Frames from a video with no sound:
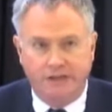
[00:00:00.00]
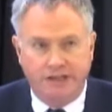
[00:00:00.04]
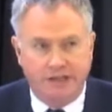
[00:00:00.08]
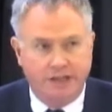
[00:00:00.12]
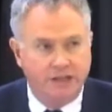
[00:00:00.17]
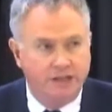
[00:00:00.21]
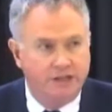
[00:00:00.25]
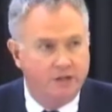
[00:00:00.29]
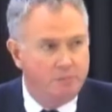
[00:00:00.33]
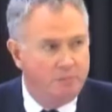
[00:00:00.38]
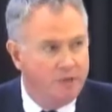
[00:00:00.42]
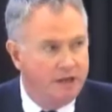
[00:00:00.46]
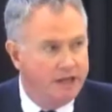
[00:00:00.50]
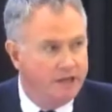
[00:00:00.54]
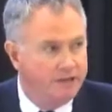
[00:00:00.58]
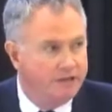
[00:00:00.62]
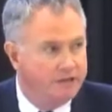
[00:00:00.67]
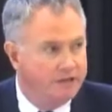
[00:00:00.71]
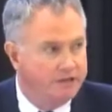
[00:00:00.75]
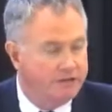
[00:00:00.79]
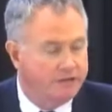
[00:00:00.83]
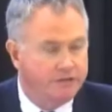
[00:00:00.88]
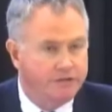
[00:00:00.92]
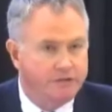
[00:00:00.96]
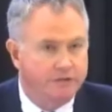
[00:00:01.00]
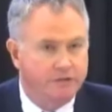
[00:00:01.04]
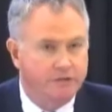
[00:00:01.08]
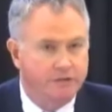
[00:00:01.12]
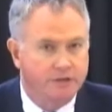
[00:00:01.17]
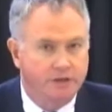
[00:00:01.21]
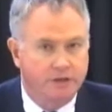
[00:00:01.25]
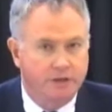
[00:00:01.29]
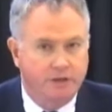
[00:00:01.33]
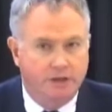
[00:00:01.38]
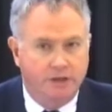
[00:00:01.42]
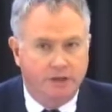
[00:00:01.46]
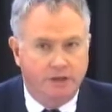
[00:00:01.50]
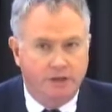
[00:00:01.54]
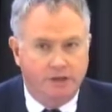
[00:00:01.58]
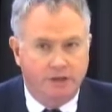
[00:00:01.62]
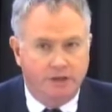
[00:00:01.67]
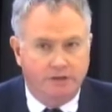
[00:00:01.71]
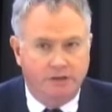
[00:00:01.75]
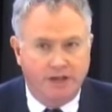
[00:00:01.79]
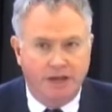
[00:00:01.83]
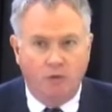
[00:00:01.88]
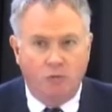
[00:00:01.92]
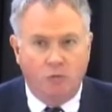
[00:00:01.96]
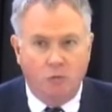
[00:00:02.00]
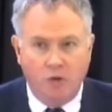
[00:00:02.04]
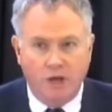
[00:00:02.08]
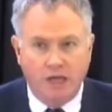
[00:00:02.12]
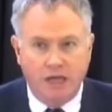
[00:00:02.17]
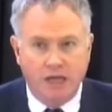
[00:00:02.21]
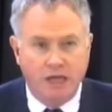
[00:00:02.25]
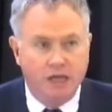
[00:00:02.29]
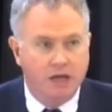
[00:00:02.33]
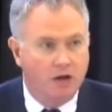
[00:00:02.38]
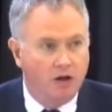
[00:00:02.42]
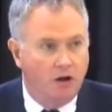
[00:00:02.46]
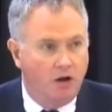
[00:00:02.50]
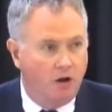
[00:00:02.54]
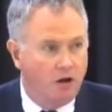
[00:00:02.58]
to independents that we